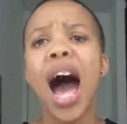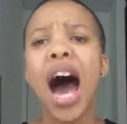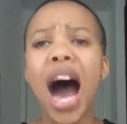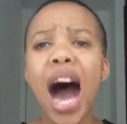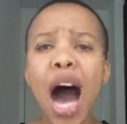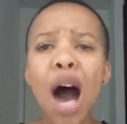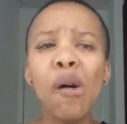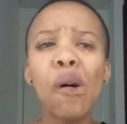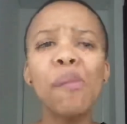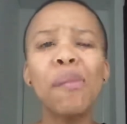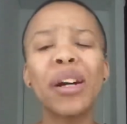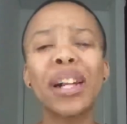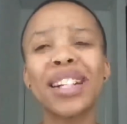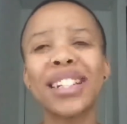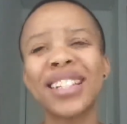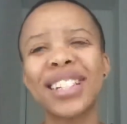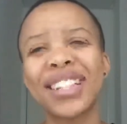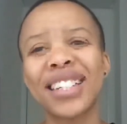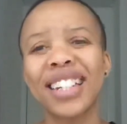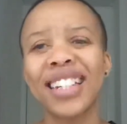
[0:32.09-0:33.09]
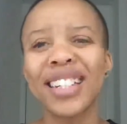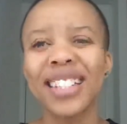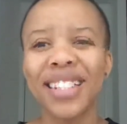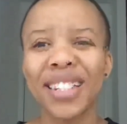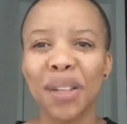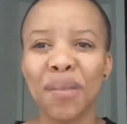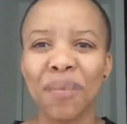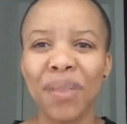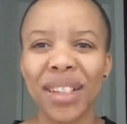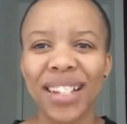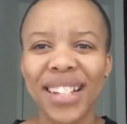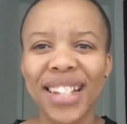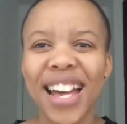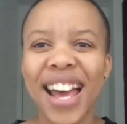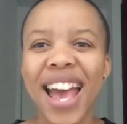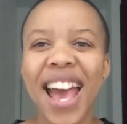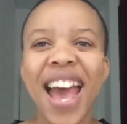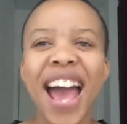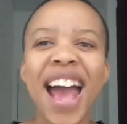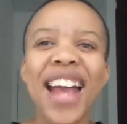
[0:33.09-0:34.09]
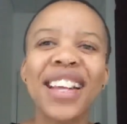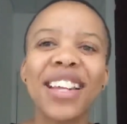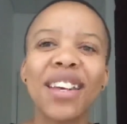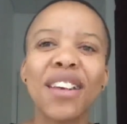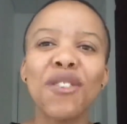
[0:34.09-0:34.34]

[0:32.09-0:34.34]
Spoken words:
How about I just jinx it a bit and